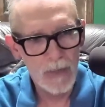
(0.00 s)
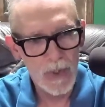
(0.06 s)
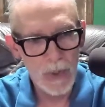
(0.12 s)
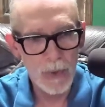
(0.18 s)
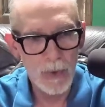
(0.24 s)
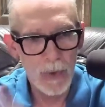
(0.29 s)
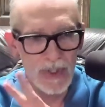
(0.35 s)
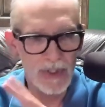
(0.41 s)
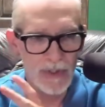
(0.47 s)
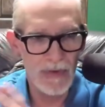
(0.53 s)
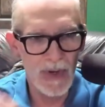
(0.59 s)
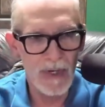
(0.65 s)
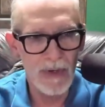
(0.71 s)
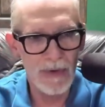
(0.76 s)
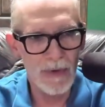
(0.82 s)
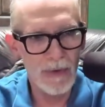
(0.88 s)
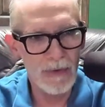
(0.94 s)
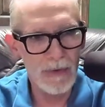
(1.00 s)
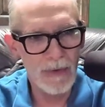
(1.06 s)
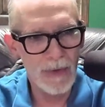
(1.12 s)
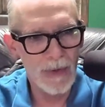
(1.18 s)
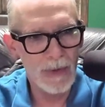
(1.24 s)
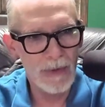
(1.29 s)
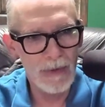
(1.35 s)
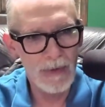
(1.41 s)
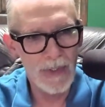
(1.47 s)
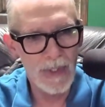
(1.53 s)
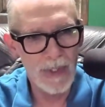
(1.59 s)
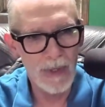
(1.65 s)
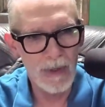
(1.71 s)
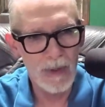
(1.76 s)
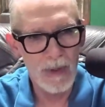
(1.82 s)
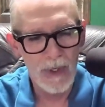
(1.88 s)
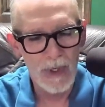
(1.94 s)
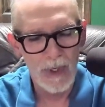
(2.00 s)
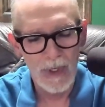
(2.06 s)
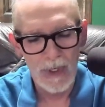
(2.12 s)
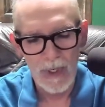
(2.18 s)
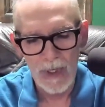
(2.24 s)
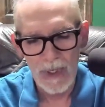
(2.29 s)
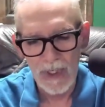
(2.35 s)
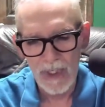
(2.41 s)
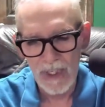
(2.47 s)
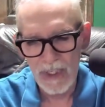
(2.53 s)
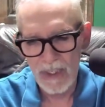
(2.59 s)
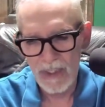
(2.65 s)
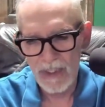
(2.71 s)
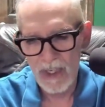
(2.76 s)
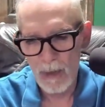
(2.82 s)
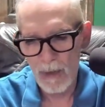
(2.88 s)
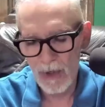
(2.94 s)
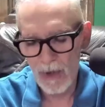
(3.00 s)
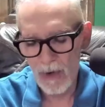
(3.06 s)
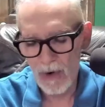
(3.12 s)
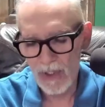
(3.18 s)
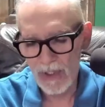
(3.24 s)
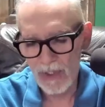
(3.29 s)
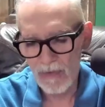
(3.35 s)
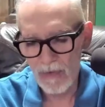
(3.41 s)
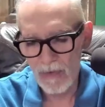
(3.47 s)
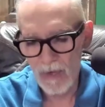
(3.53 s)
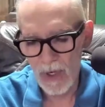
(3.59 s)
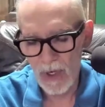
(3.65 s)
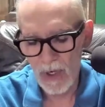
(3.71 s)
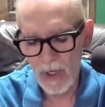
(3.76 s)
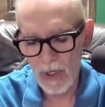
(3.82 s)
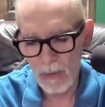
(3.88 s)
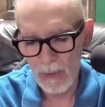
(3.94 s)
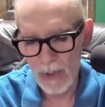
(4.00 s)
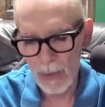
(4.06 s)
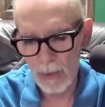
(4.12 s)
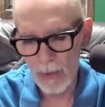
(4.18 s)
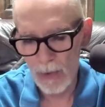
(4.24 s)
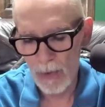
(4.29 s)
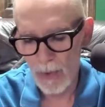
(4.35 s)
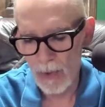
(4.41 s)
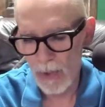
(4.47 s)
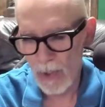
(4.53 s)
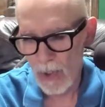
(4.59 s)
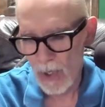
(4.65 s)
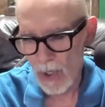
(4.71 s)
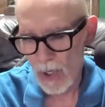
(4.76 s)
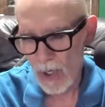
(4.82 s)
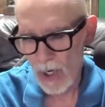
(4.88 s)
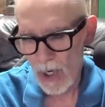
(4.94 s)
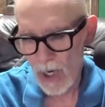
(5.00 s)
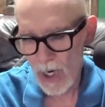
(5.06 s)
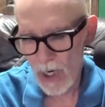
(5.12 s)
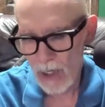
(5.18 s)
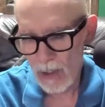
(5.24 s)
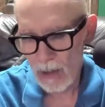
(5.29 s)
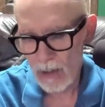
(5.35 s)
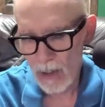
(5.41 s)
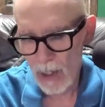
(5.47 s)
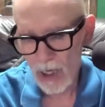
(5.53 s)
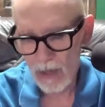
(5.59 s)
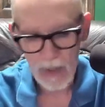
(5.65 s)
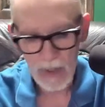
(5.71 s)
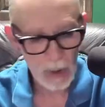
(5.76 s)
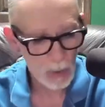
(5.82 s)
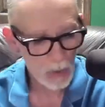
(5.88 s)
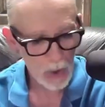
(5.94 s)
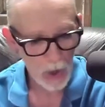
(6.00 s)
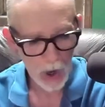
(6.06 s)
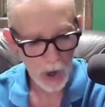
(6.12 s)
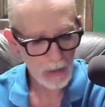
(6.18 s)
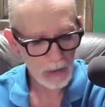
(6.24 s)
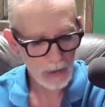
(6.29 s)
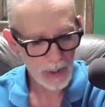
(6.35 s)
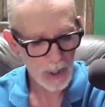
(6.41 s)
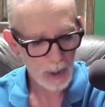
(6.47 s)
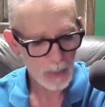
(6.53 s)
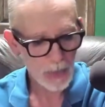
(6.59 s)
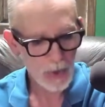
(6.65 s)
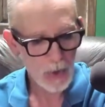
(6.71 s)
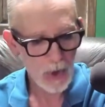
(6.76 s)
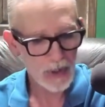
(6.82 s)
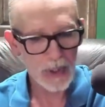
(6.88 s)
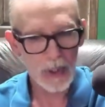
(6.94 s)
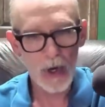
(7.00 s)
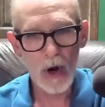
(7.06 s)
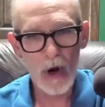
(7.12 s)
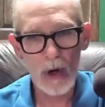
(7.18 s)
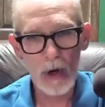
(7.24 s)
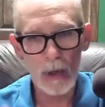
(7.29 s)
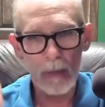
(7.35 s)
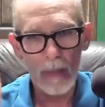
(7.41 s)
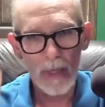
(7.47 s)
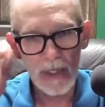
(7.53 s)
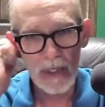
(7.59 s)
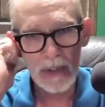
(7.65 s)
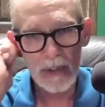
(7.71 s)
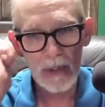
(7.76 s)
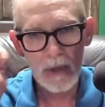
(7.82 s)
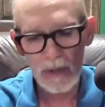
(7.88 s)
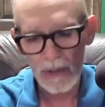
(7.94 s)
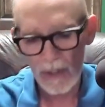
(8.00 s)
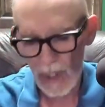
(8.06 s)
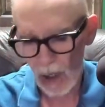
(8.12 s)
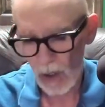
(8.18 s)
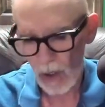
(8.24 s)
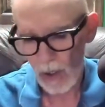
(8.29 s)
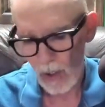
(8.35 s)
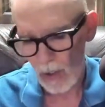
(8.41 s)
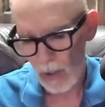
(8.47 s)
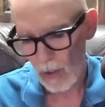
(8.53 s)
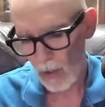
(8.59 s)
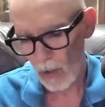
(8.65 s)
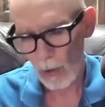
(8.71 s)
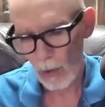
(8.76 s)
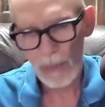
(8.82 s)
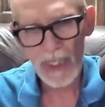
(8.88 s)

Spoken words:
U.S. vendor for, kids coming across the border. And they will call a number on the arm, and it turns out, oh,